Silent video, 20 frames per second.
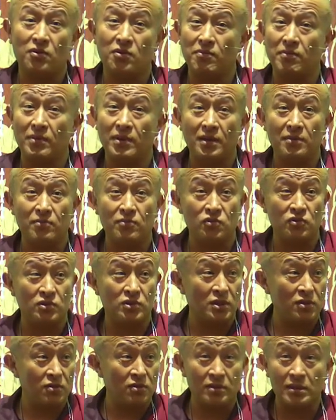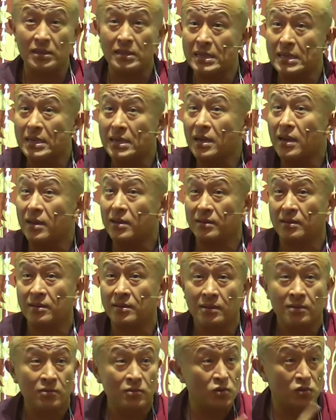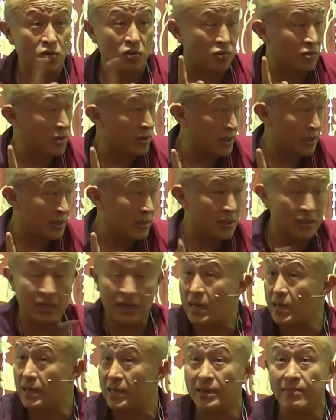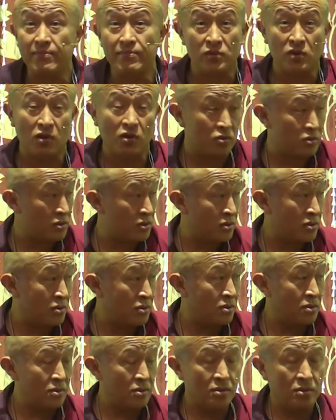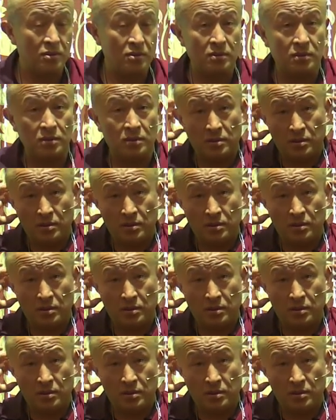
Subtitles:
Dzogchen or Mahamudra or none. Don't think that. I am not.